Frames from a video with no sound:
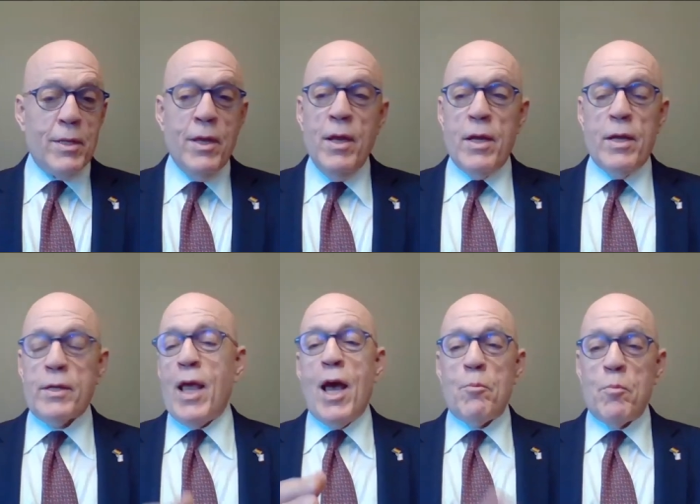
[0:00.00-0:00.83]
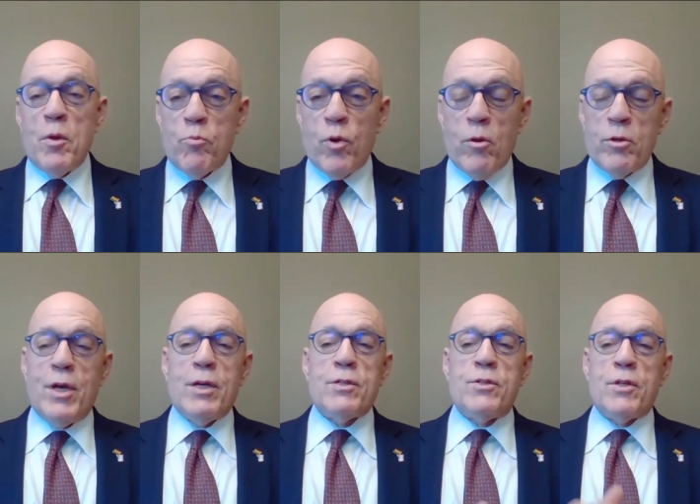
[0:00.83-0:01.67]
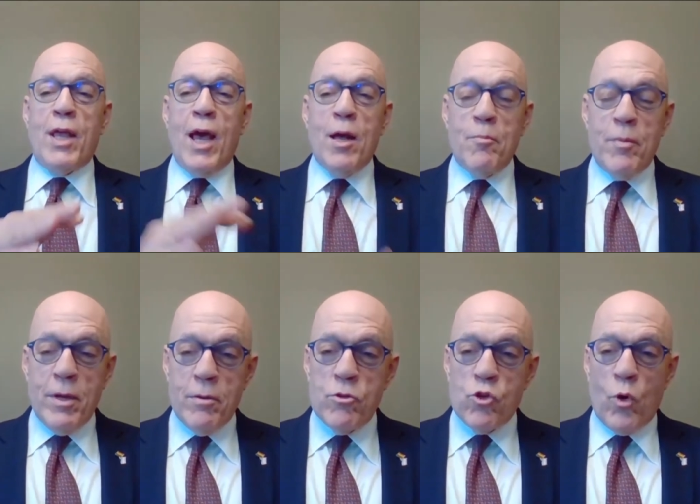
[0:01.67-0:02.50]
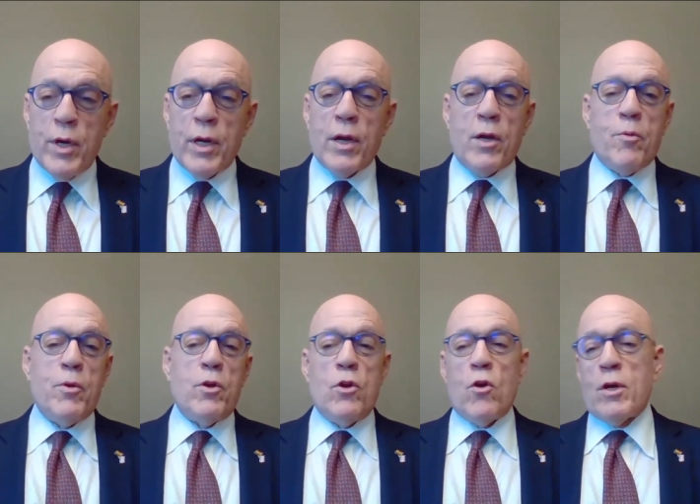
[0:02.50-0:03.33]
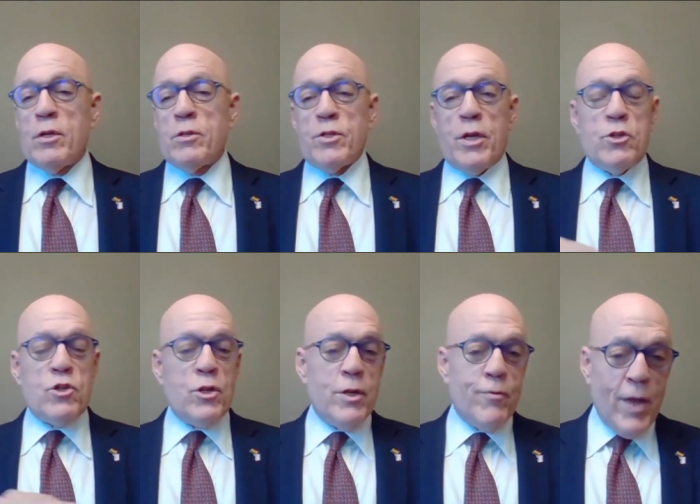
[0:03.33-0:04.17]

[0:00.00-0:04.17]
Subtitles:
And it can be protest. It can be joining a community organization.